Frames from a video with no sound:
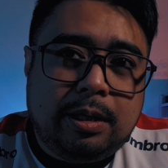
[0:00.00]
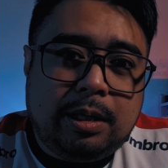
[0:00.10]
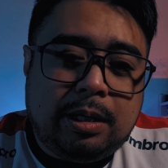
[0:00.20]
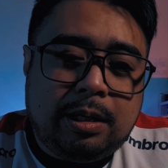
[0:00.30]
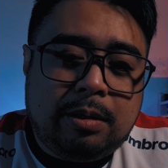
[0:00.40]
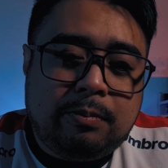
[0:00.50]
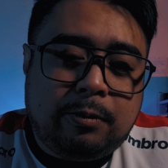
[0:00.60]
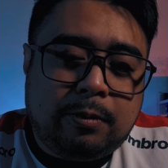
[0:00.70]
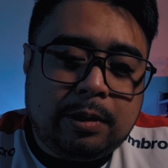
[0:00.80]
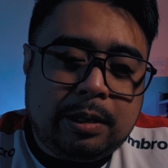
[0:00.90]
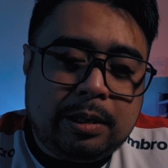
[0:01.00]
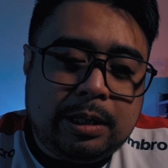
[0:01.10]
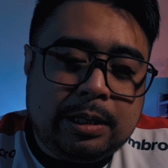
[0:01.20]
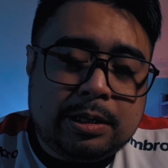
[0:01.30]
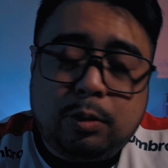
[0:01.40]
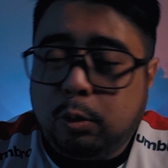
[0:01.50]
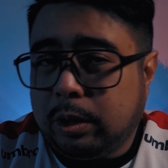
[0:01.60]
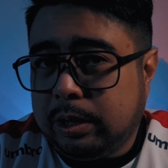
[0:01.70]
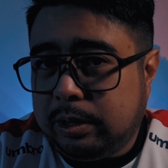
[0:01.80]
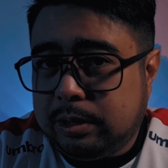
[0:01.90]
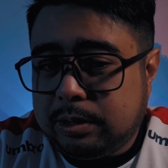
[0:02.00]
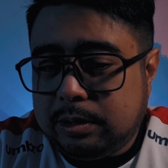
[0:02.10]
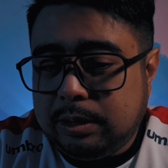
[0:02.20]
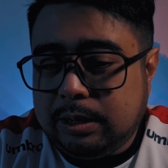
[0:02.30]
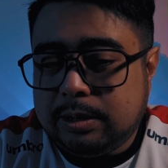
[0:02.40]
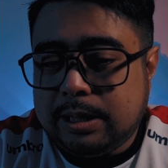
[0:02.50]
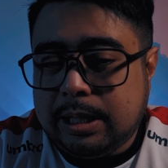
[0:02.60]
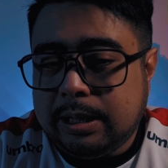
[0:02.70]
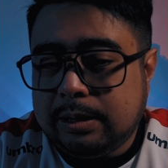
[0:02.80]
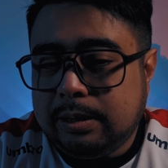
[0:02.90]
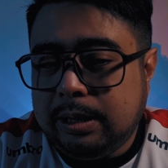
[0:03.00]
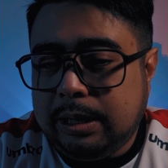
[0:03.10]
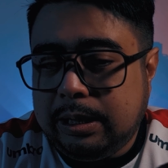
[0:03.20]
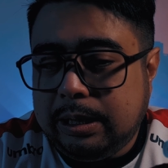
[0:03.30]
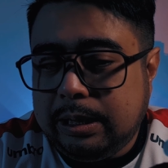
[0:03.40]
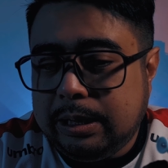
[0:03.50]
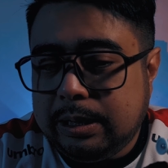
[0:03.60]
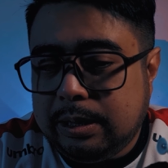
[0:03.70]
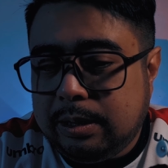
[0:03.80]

or its quirks. It's that the